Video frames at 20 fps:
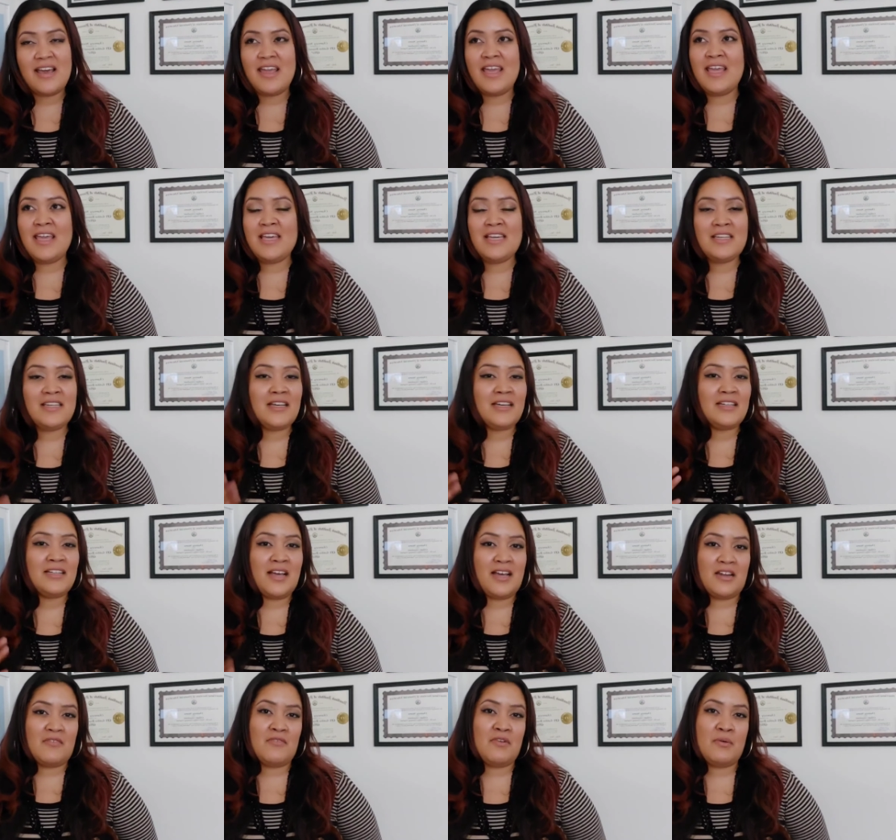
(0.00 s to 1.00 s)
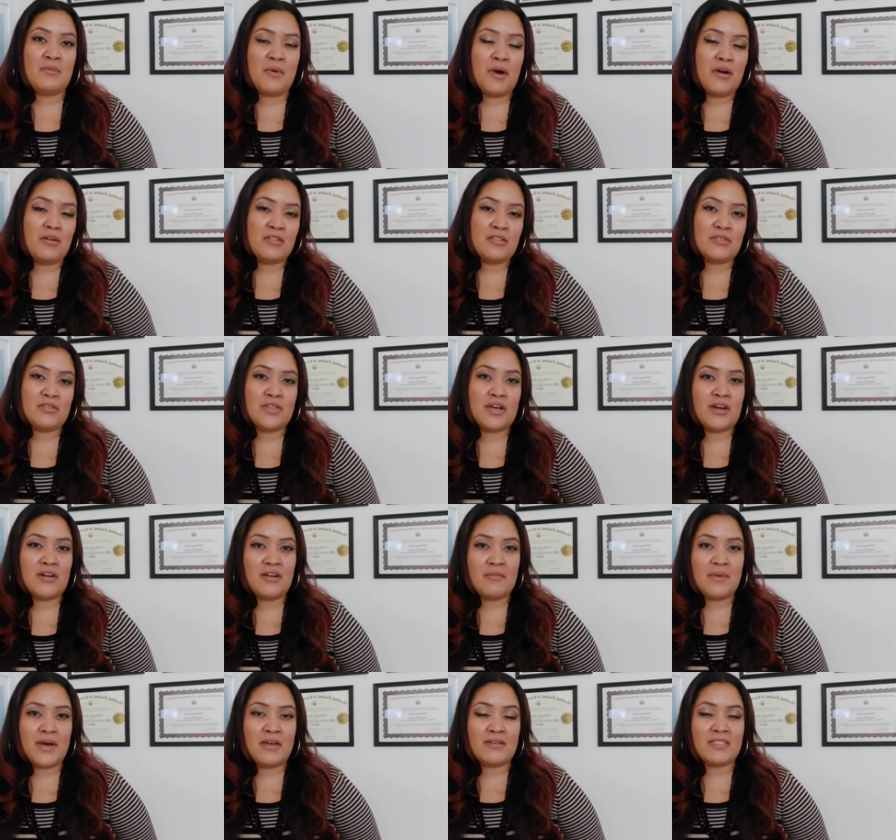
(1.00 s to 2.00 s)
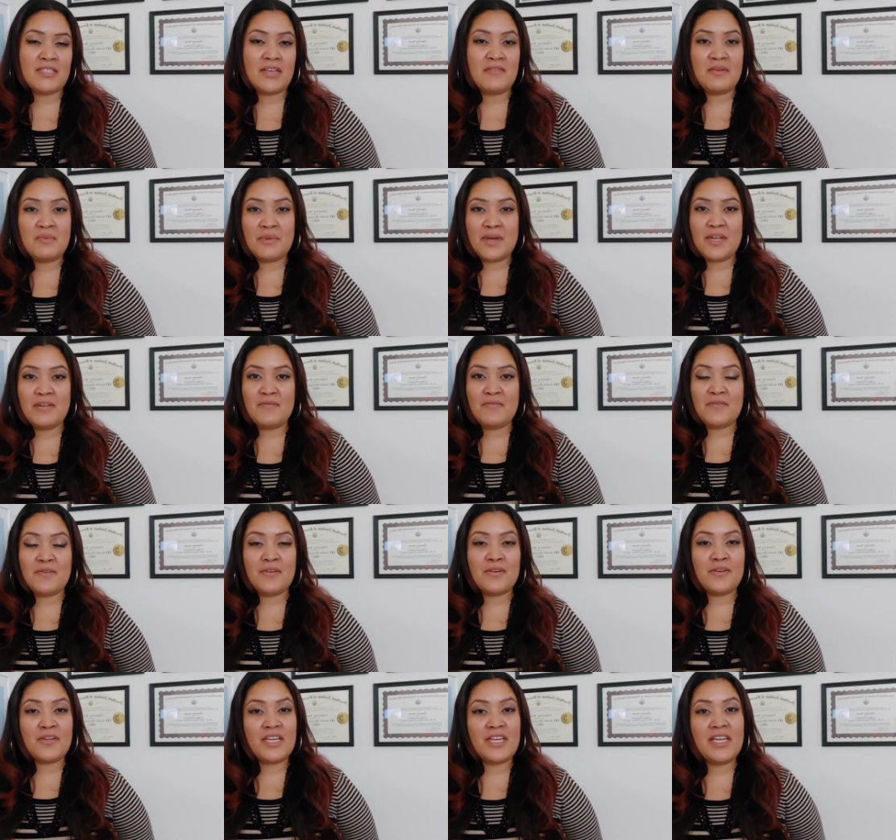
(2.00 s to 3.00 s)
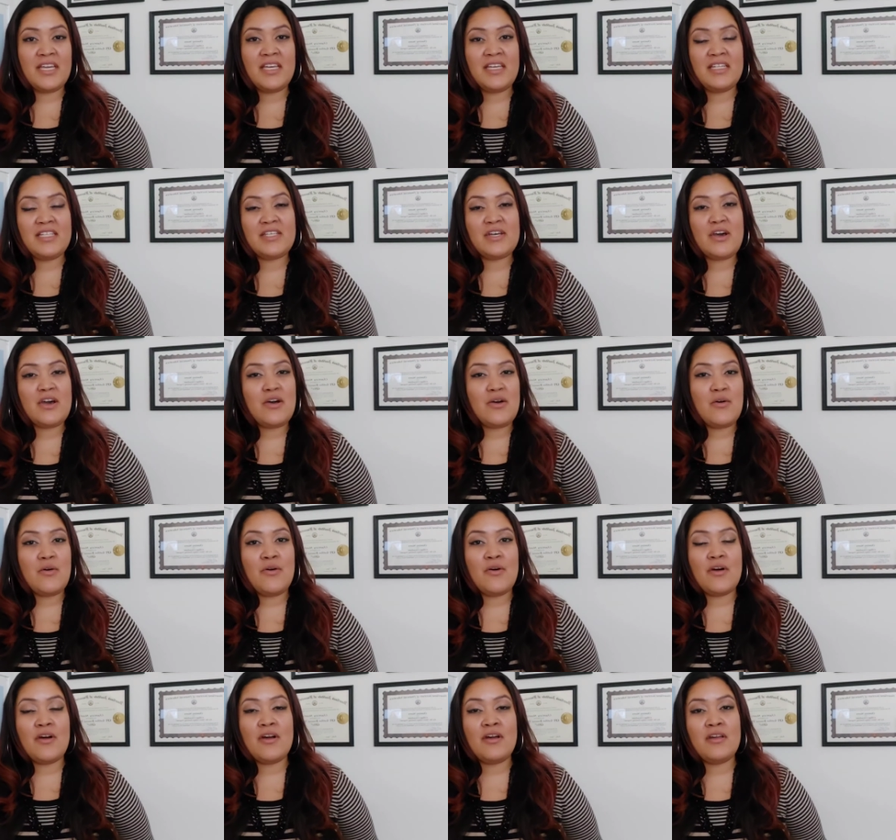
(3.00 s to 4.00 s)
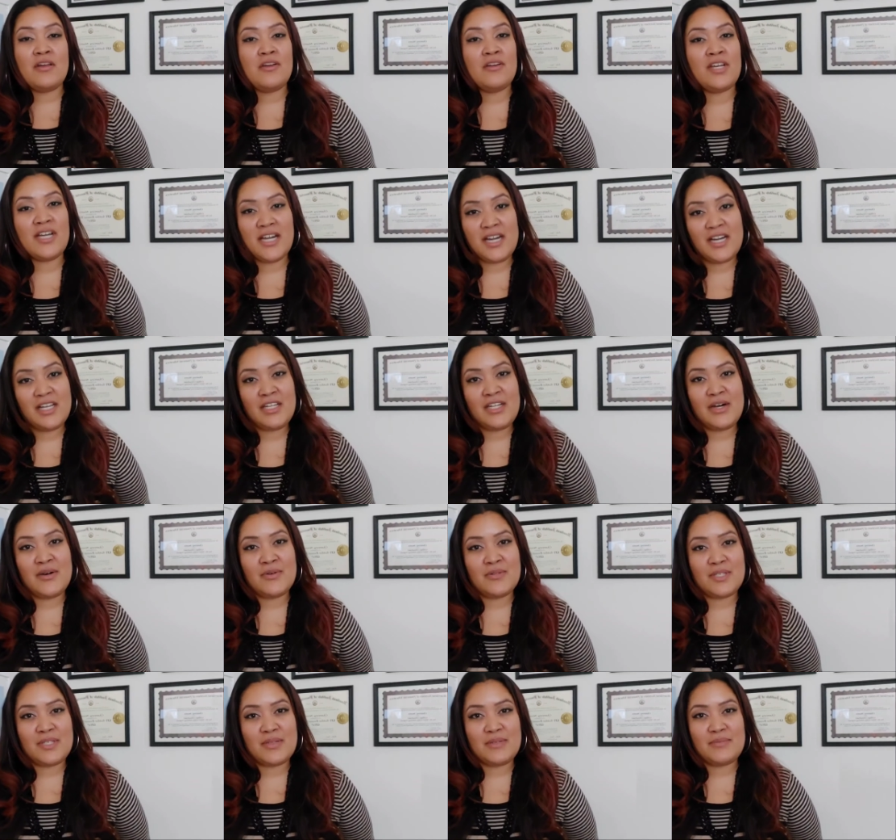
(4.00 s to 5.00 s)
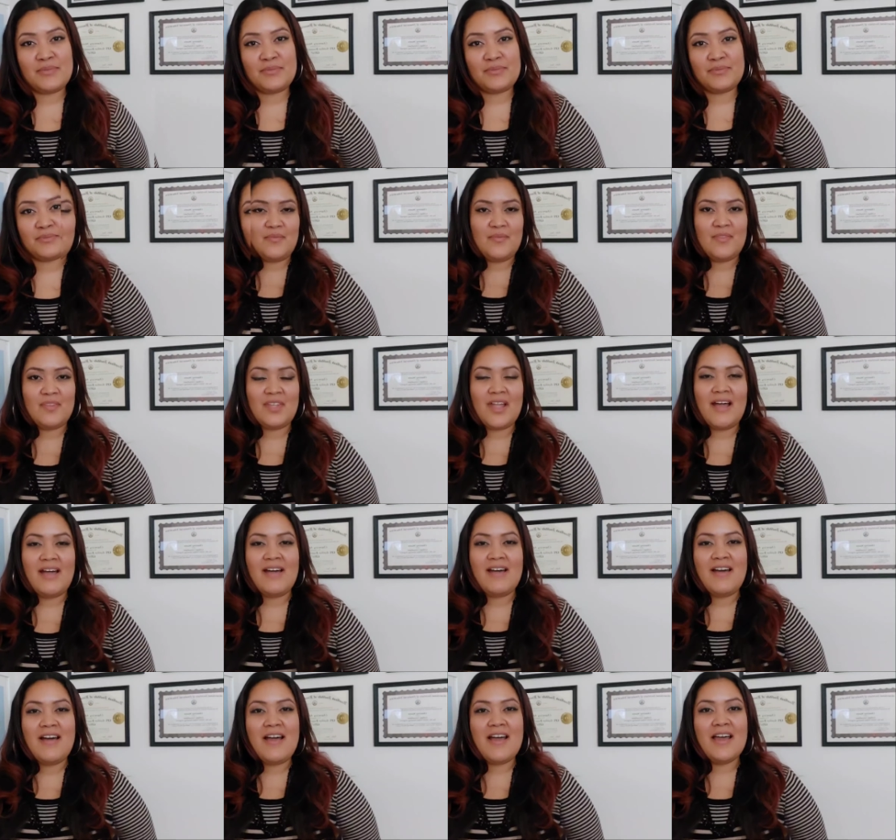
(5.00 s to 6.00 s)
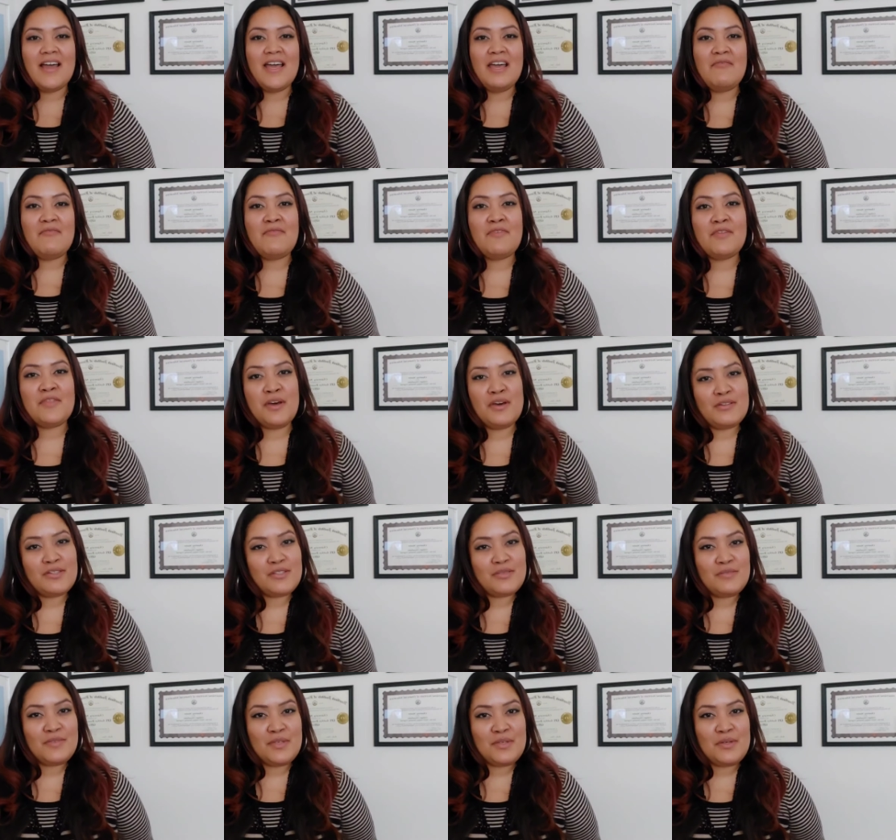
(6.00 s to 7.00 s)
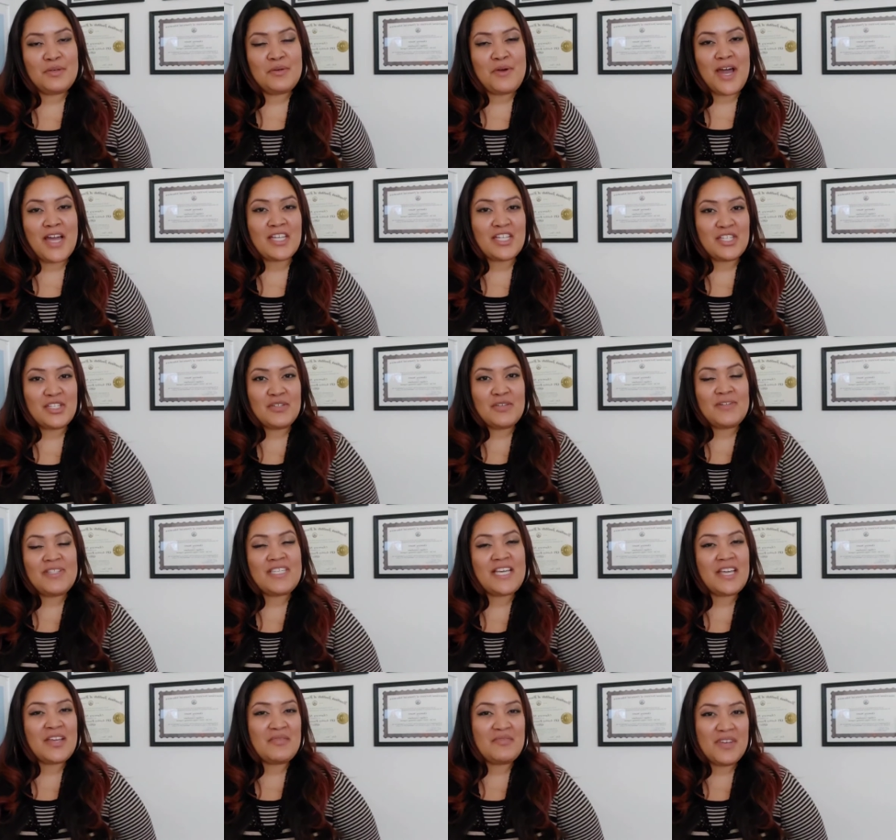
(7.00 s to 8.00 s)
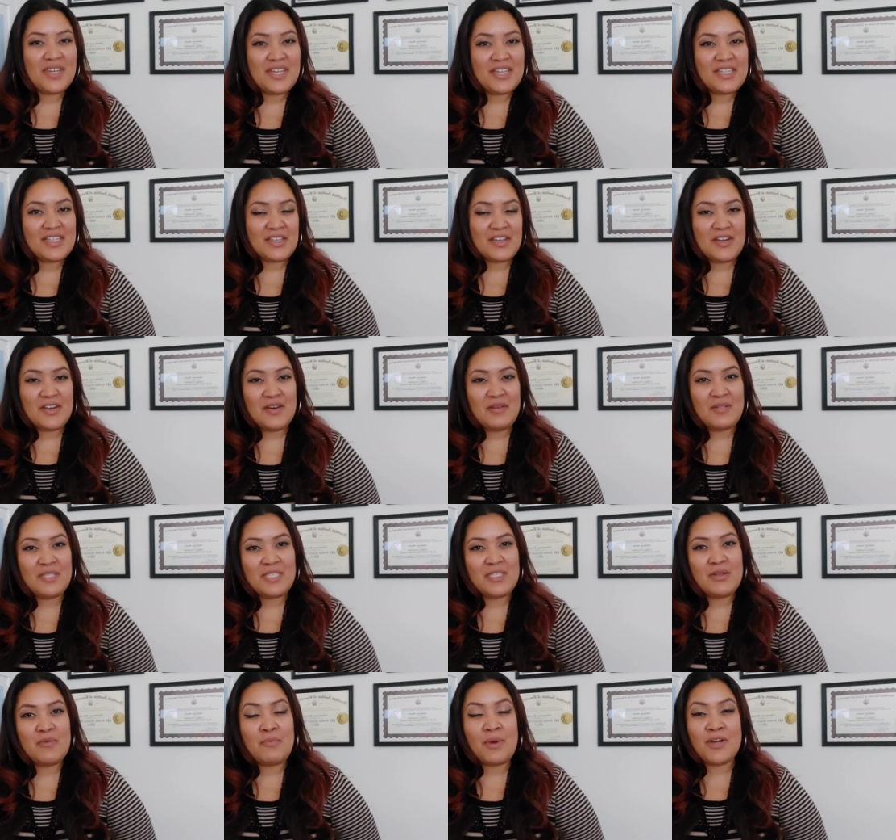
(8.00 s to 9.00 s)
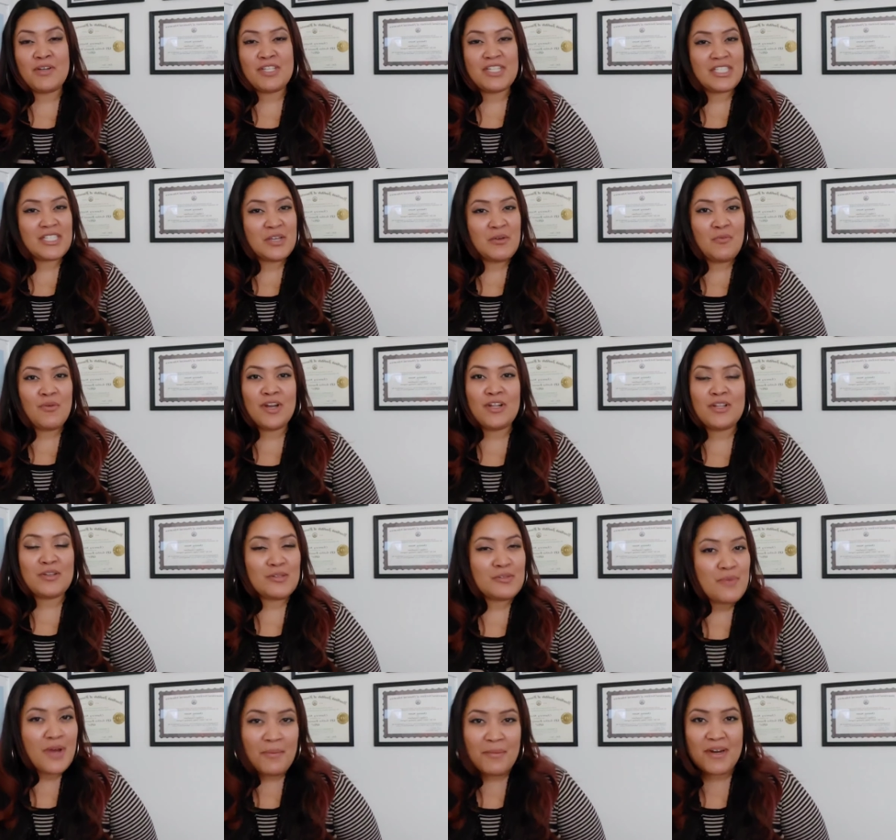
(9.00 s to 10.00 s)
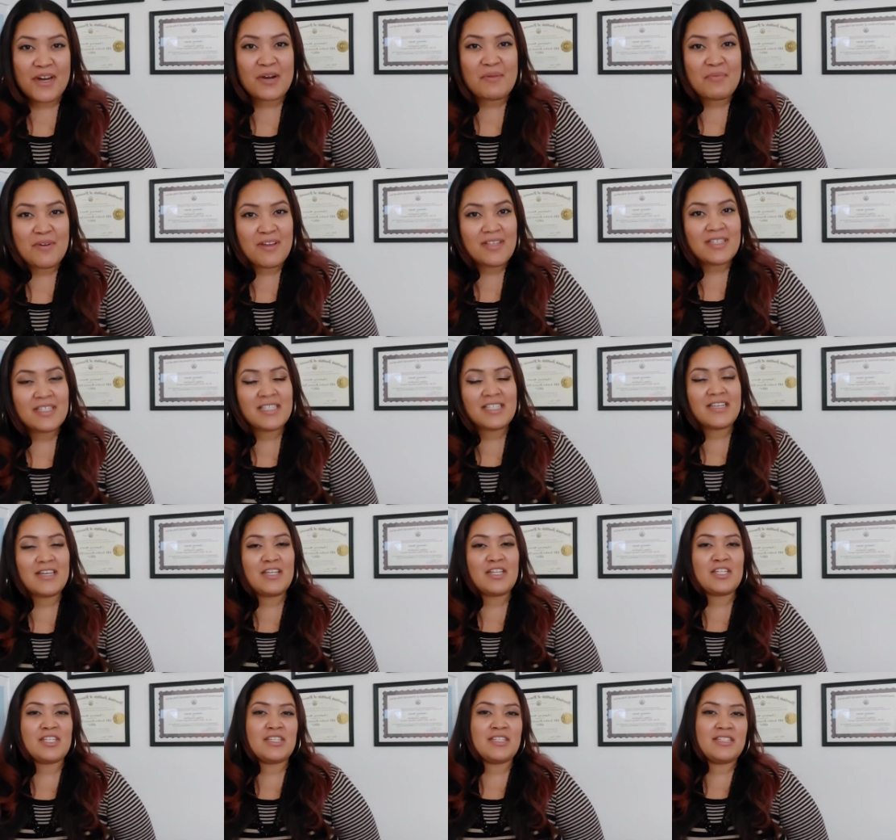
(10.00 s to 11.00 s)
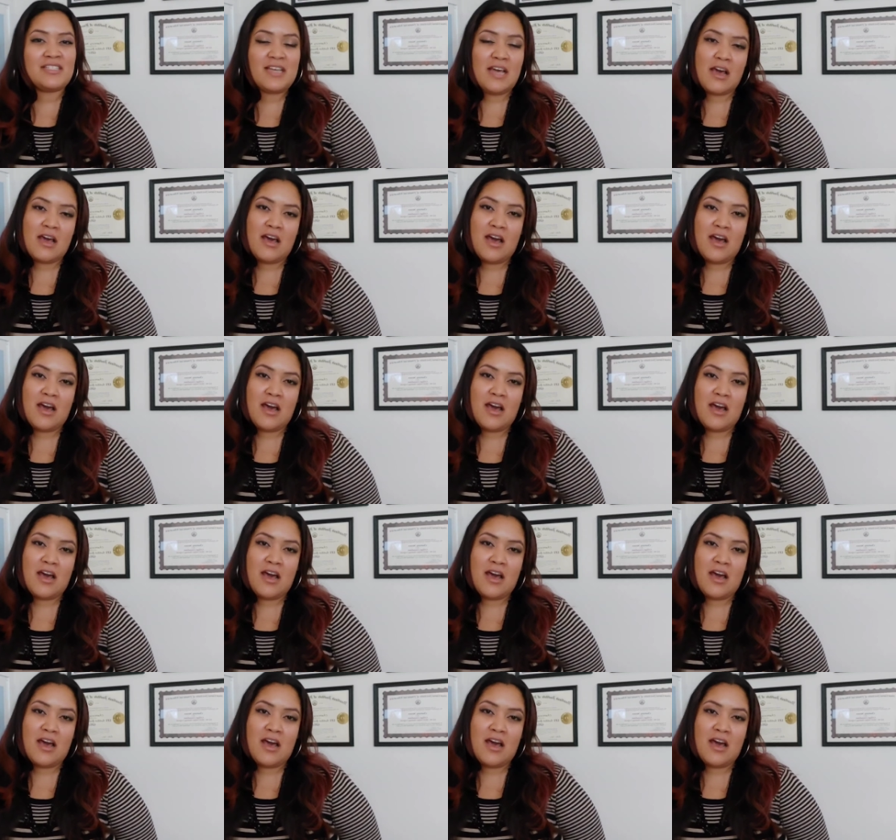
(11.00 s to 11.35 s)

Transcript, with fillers: and a lot of them also talk about saving money for your kids or your young adults. And for those of you who actually do take advantage of purchasing one of those webinar presentations,